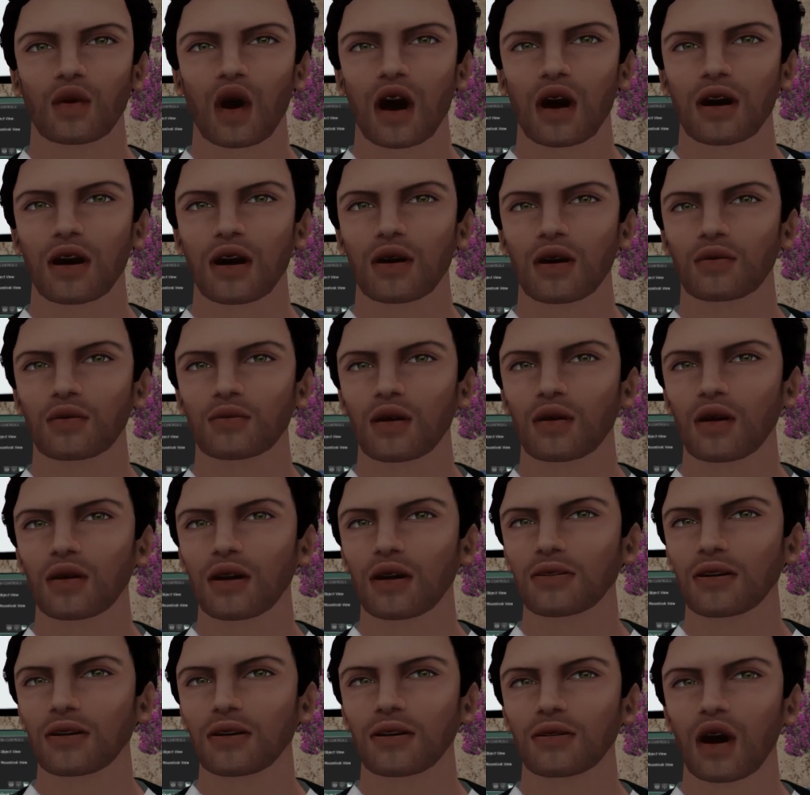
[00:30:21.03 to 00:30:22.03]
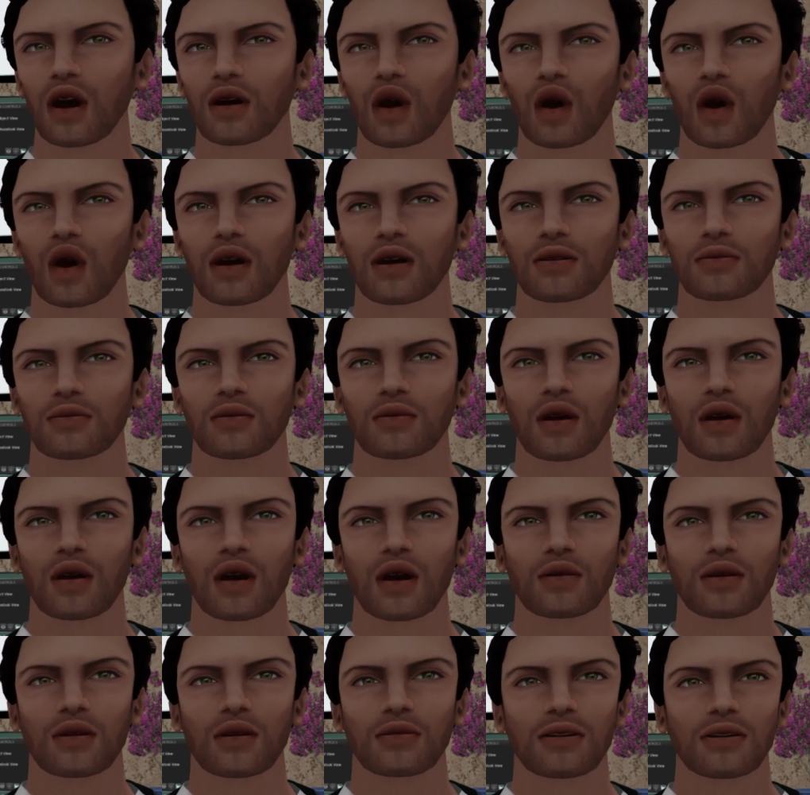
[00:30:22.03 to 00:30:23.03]
actually is very
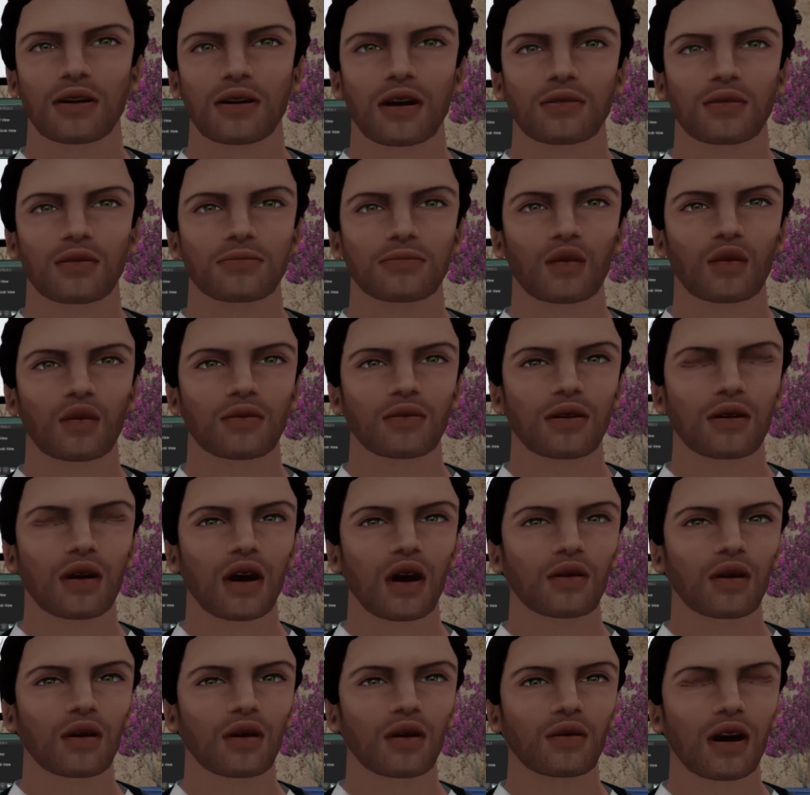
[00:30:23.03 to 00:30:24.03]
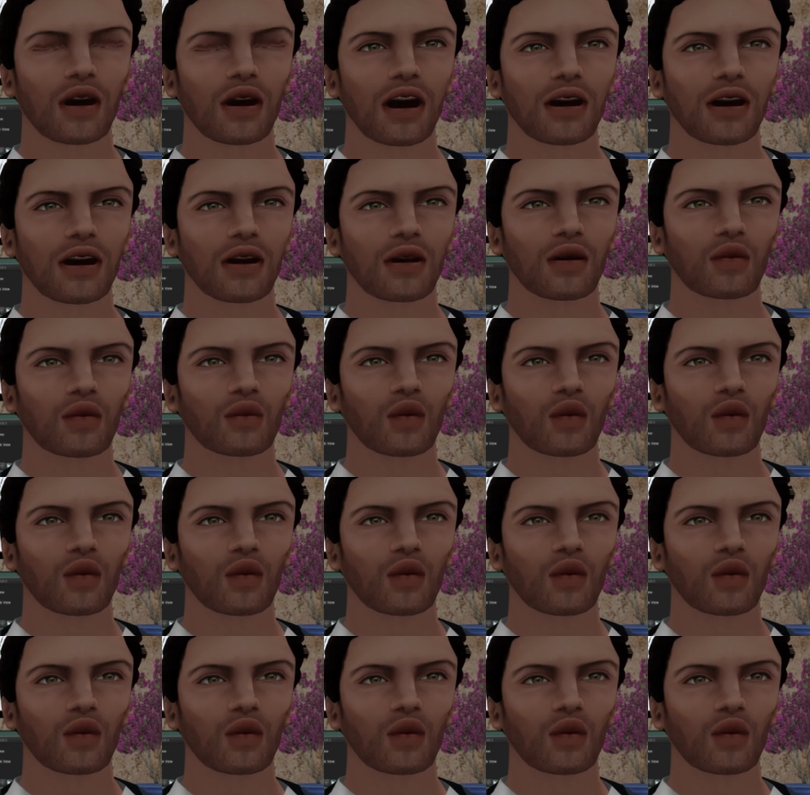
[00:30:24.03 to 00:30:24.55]
beneficial because you